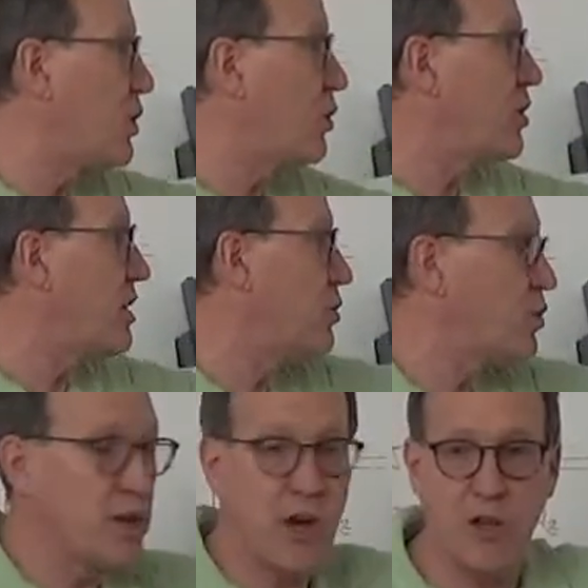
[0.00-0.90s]
you don't need to
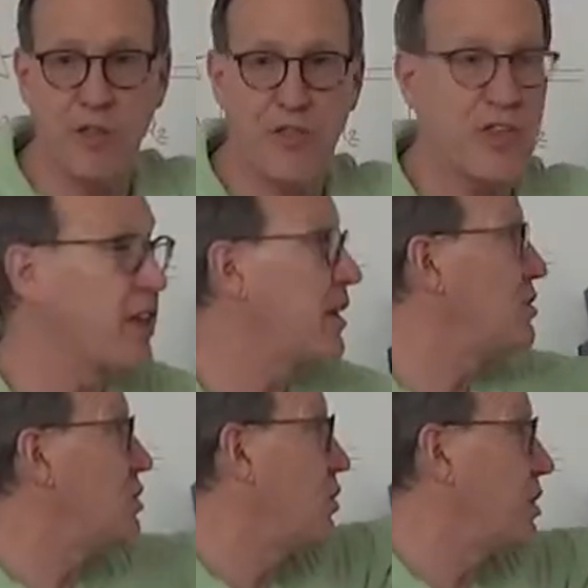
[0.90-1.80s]
read all the
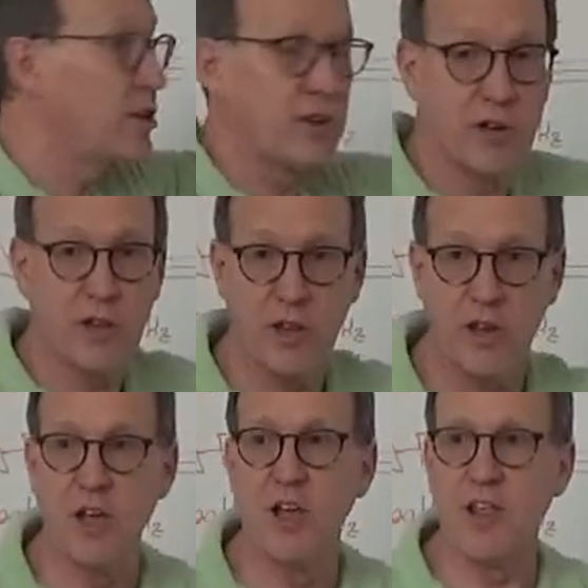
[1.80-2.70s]
things, you don't need to do
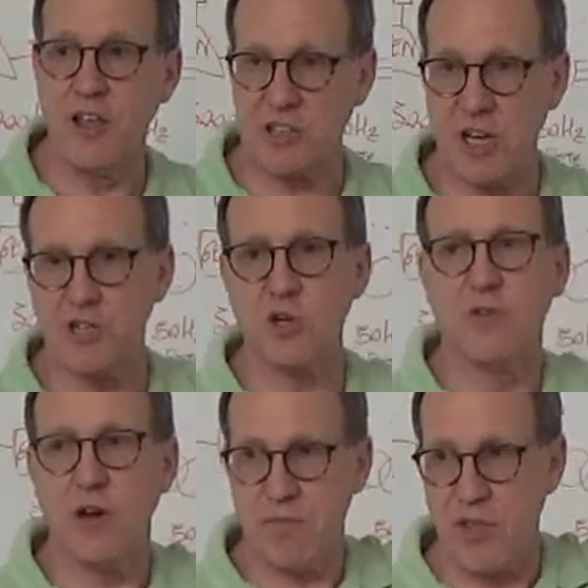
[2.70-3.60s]
this. It's kind of sort
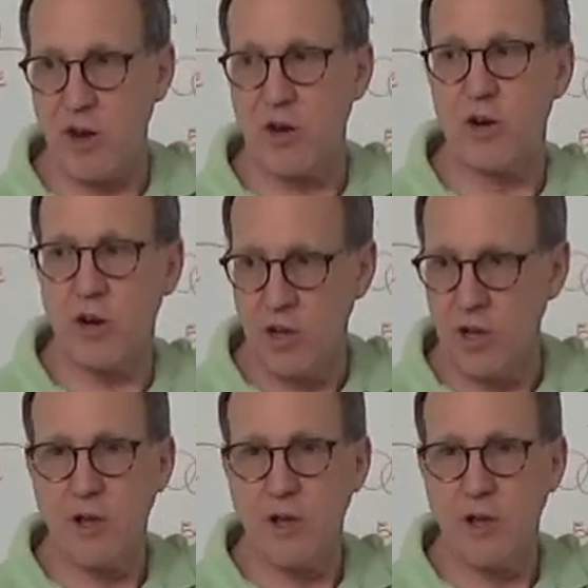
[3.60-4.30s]
of up there.